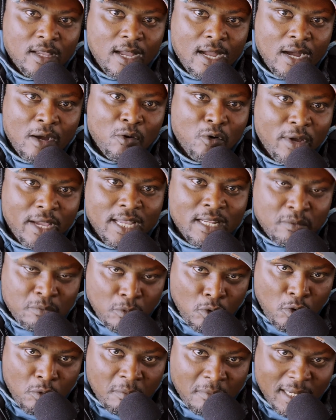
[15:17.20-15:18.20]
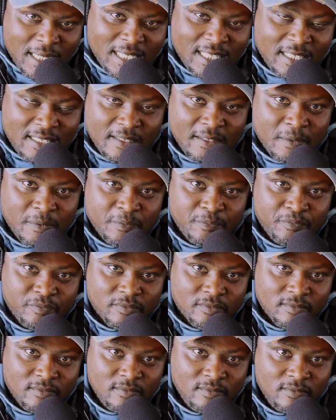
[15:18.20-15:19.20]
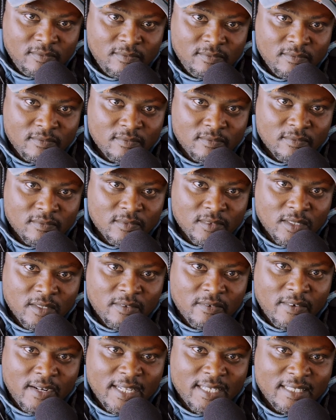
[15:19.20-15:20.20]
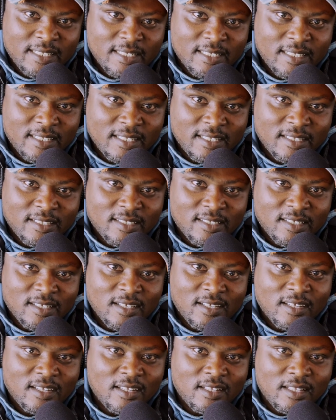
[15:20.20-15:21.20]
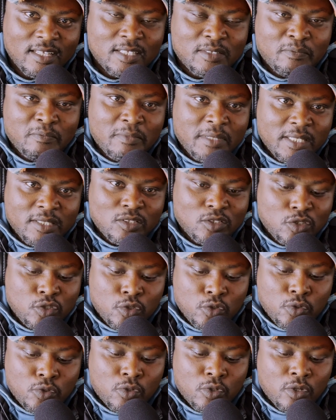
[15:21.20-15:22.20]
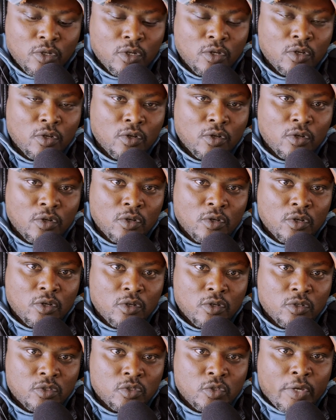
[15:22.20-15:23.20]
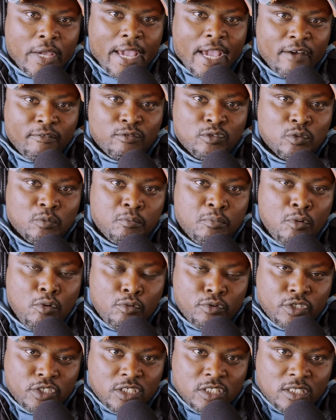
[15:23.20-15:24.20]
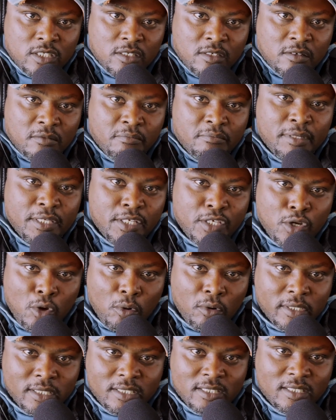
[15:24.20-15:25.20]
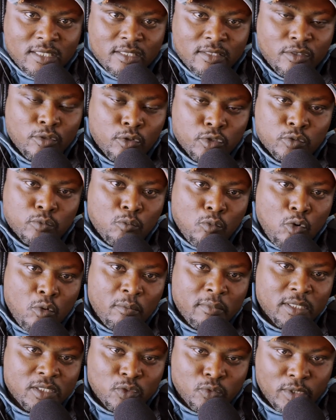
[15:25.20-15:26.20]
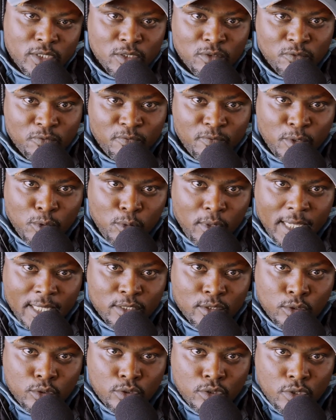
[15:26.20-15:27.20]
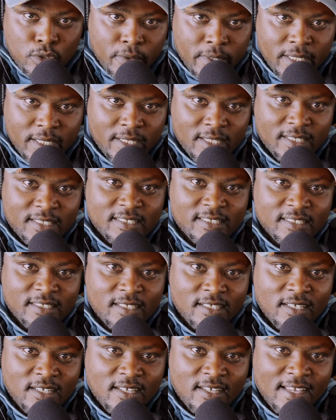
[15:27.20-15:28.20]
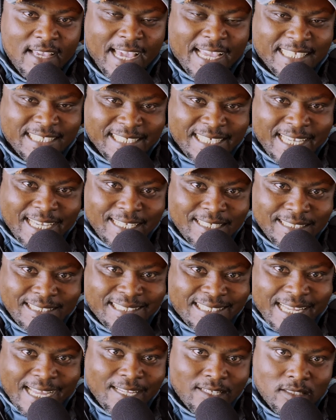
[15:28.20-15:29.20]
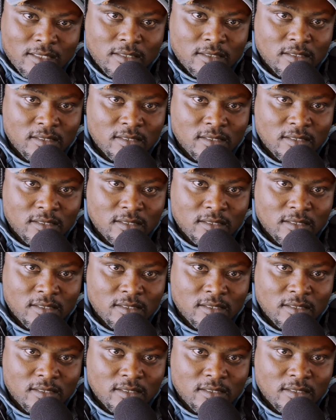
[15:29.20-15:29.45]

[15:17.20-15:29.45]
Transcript: I'll earn more money, right? It means you have to push beyond those moments when you feel like not doing it and get it done.